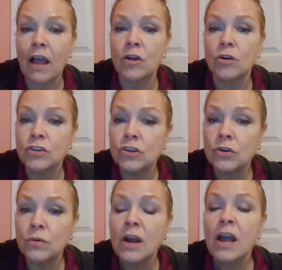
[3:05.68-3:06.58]
I or
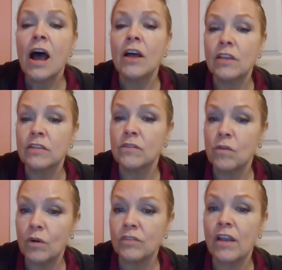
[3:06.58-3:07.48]
you unless, of
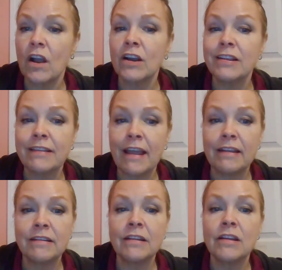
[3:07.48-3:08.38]
course, they are
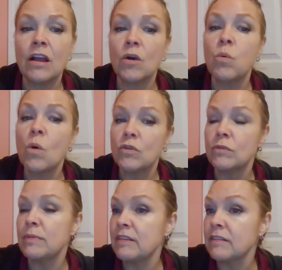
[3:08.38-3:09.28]
contained in
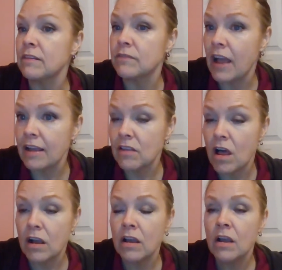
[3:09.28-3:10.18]
quoted pieces of
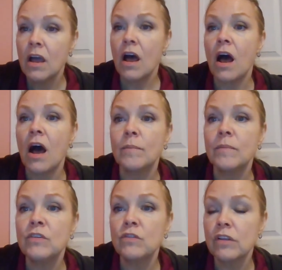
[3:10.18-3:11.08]
dialogue.
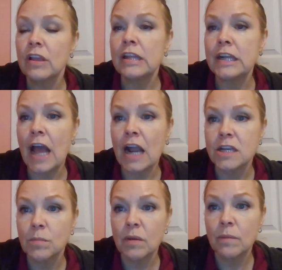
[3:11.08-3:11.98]
Usually in an
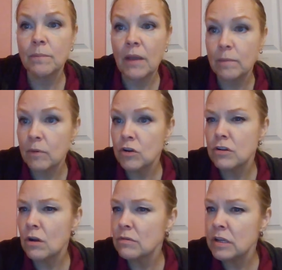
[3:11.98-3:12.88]
academic paper,
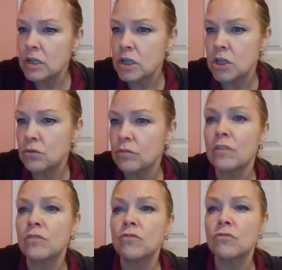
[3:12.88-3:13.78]
you don't need to use
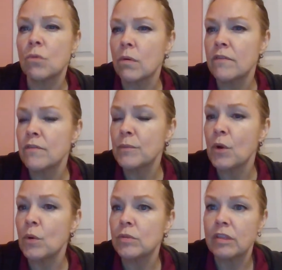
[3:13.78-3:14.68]
a story from
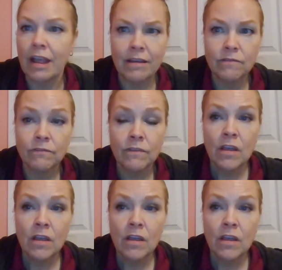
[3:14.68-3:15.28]
your own life